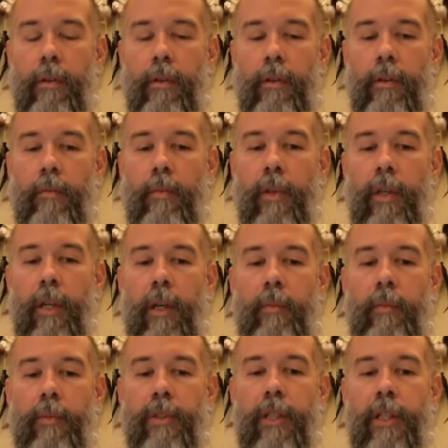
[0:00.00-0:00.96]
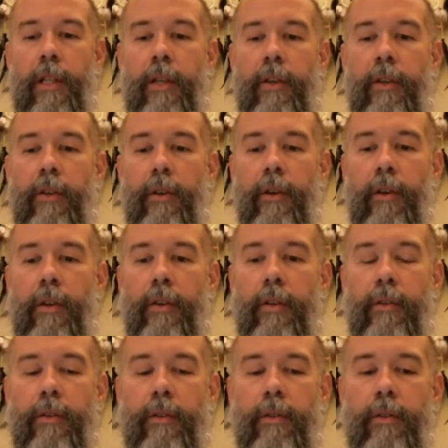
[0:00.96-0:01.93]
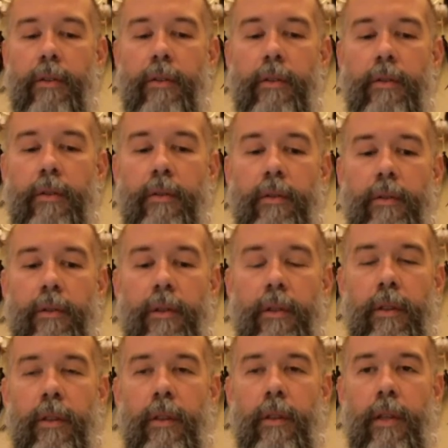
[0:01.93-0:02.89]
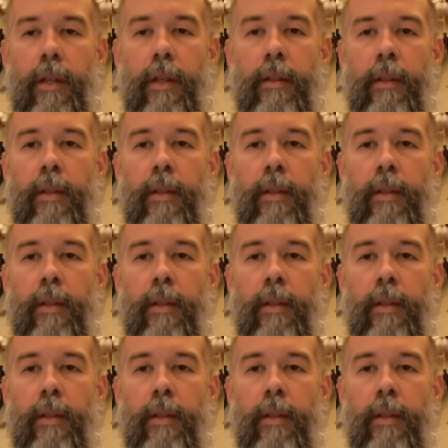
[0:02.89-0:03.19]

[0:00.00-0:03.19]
becomes clearer, and